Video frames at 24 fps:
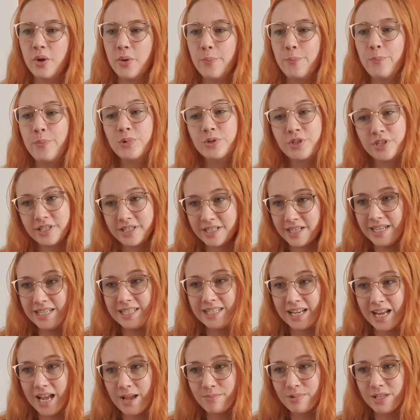Modern
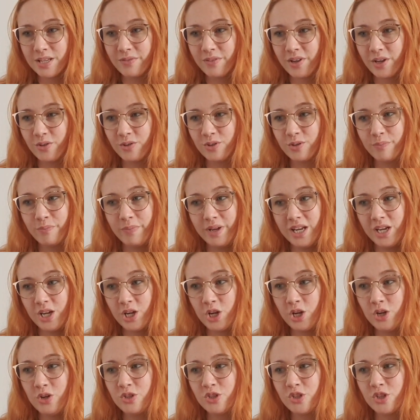dating apps have killed the meet
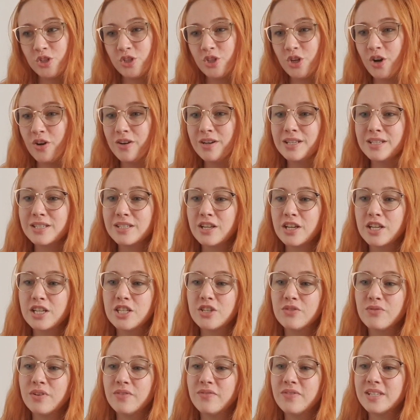cute, so Tara decides
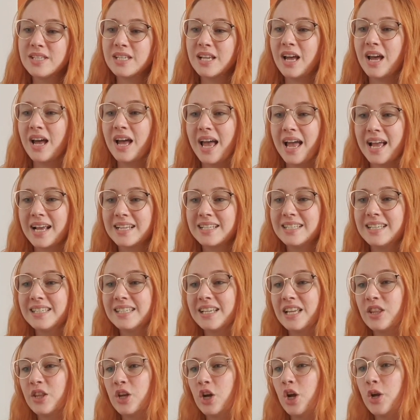to revisit her exes
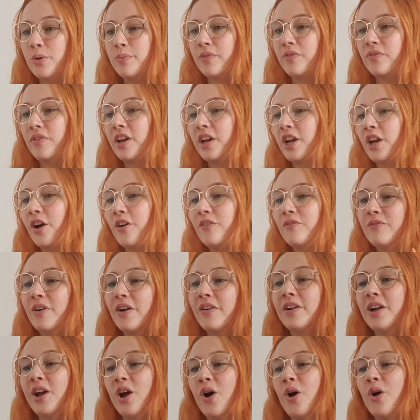in the hope of finding her
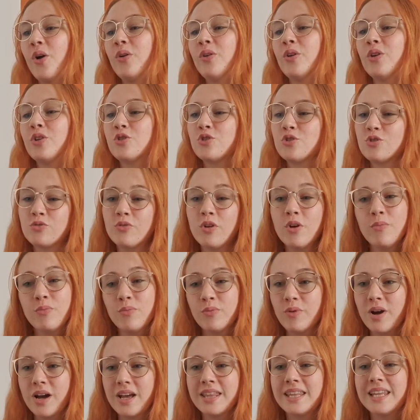very own
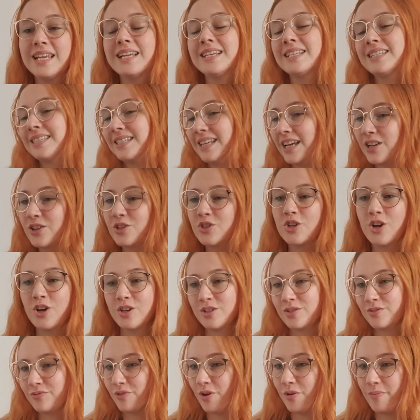trope-worthy second
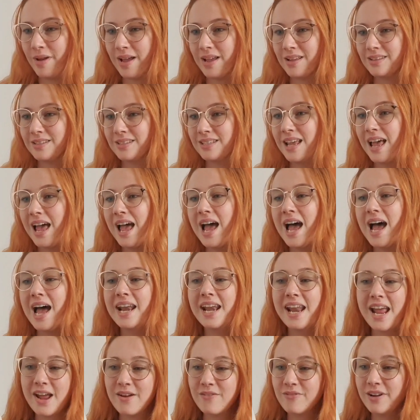chance romance.
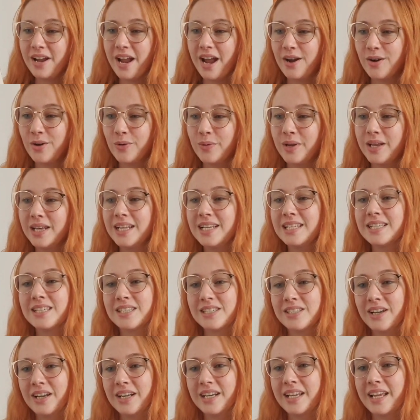And every heroine needs a
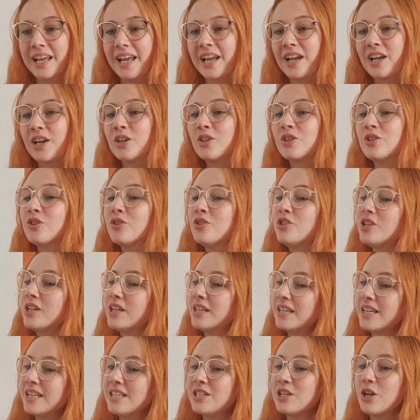sidekick, so she
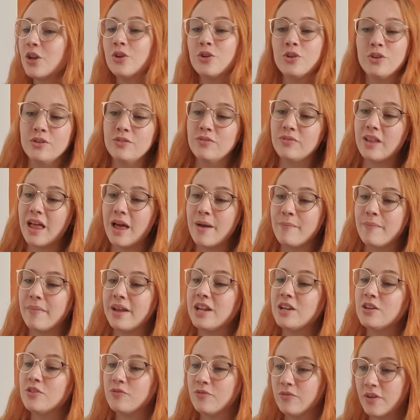enlists her new
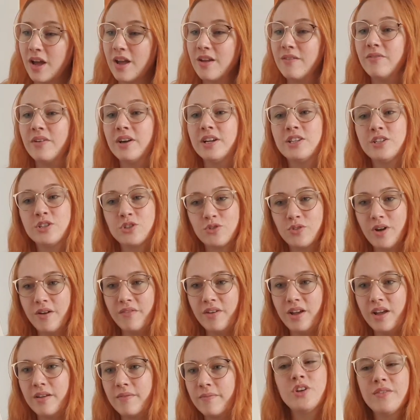flatmate, firefighter
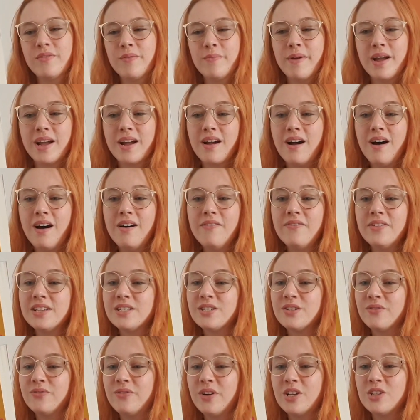Trevor. Trevor Metcalf is
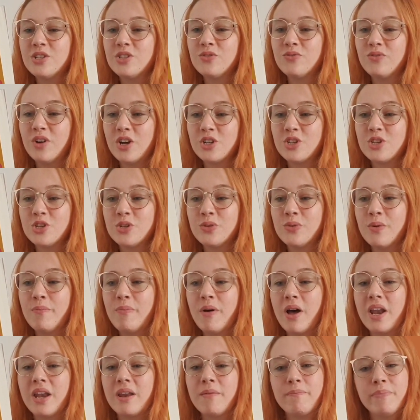the first to rush into a
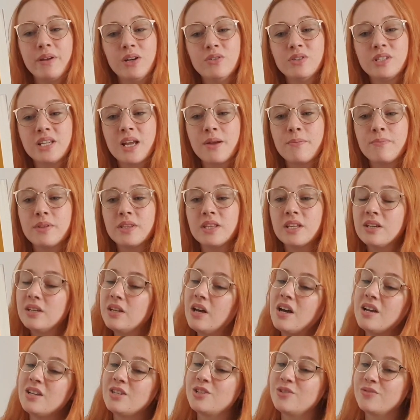burning building, but the
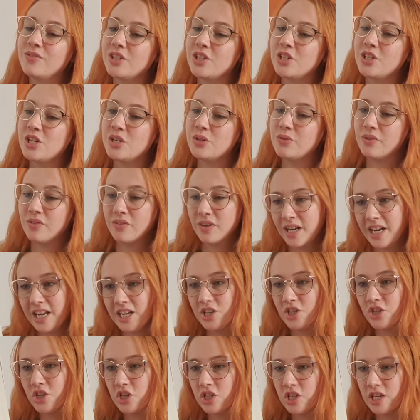last to rush into a
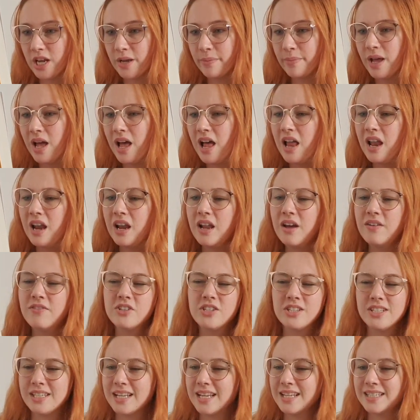relationship. Love
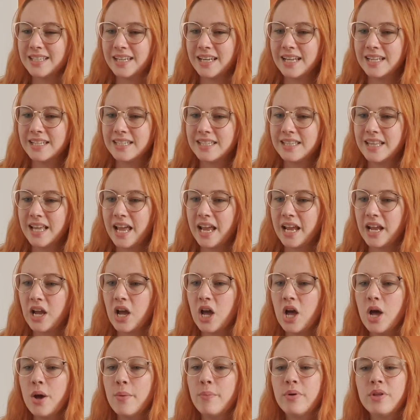just isn't his thing,
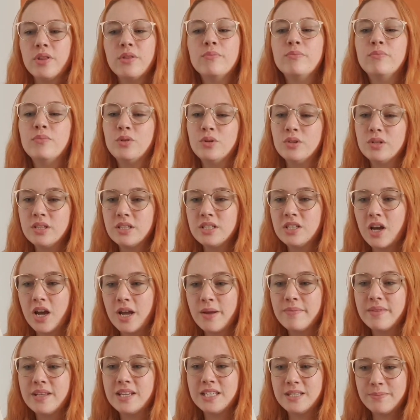but the more
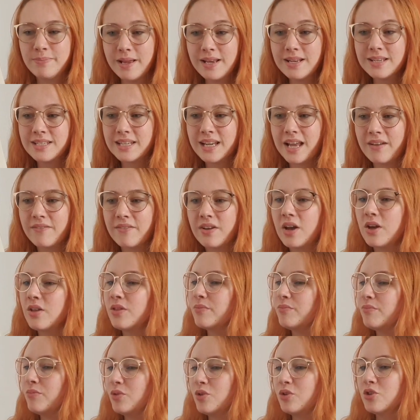time they spend together, the
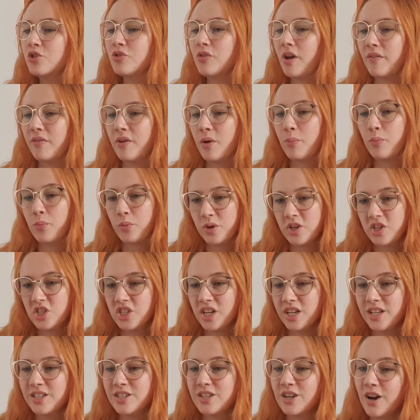more Trevor
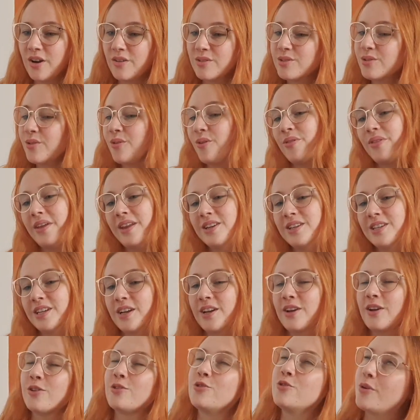appreciates Tara's
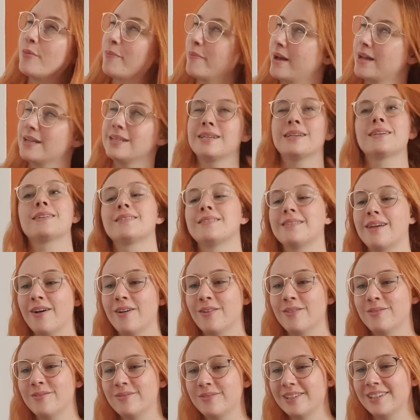authentic, dramatic
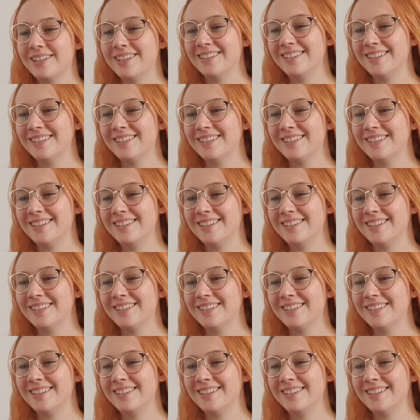self.